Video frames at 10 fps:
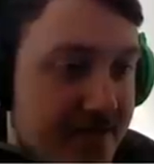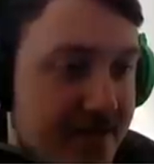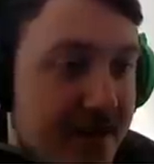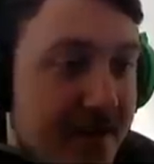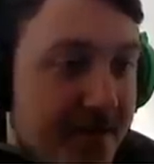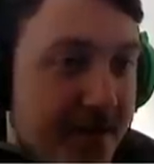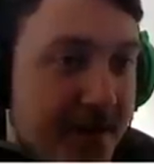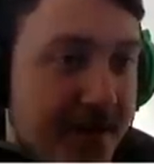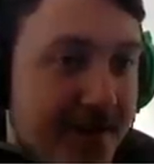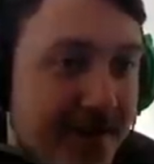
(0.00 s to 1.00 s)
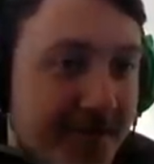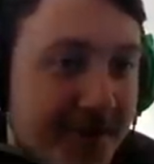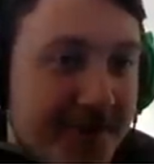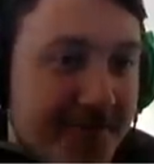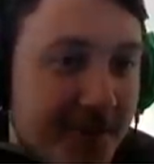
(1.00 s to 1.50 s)
Yeah, I'm pretty... I'm
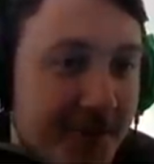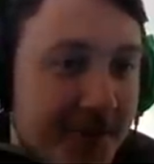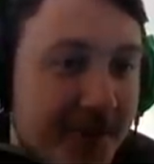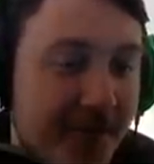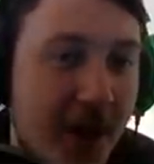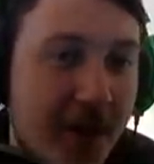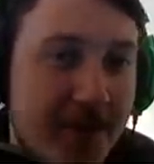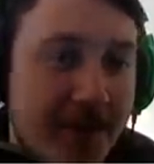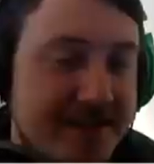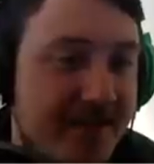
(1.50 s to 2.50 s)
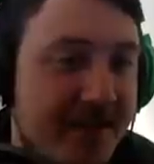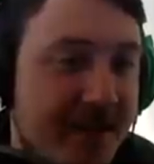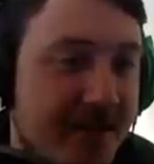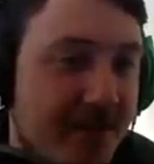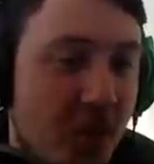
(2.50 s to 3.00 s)
looking forward to it. I felt like playing
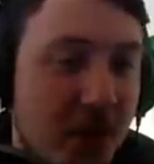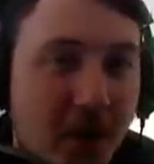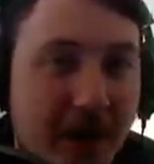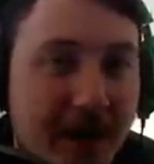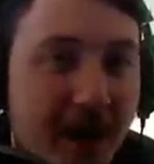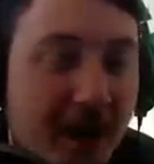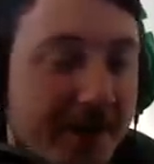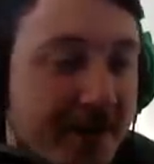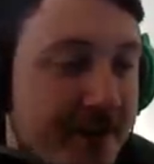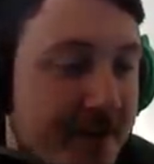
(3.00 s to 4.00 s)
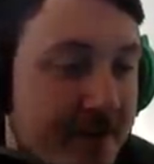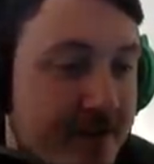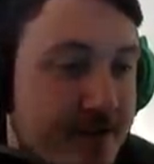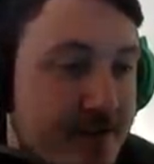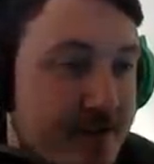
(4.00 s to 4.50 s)
something more lighthearted.
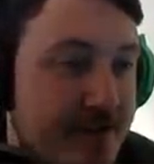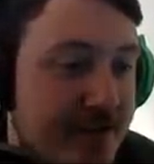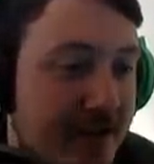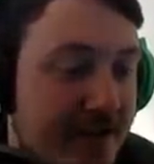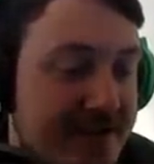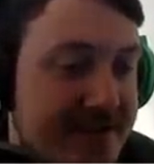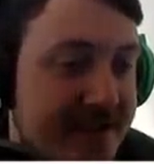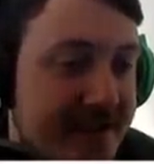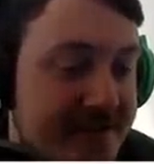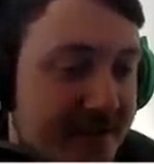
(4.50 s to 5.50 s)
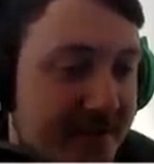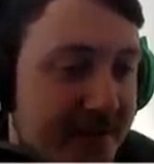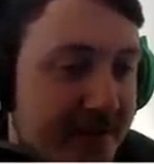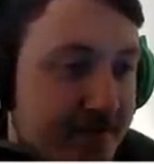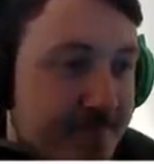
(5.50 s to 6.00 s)
Like I said,
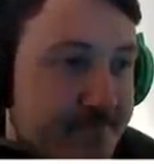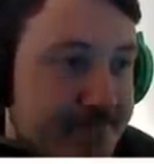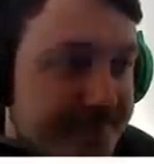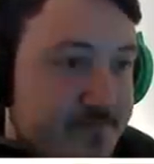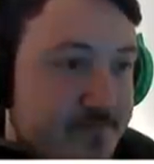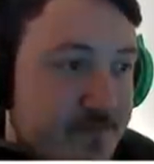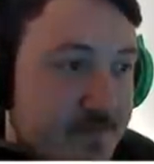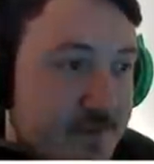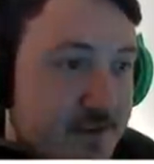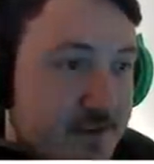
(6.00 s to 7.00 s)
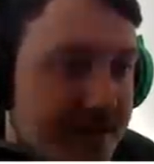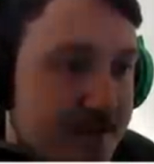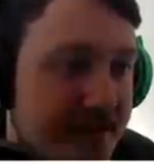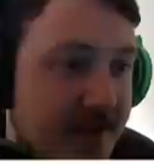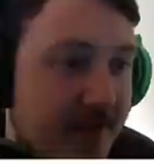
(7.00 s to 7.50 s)
something...
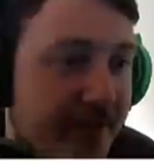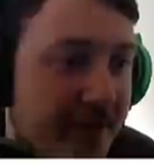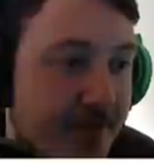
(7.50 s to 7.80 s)
different.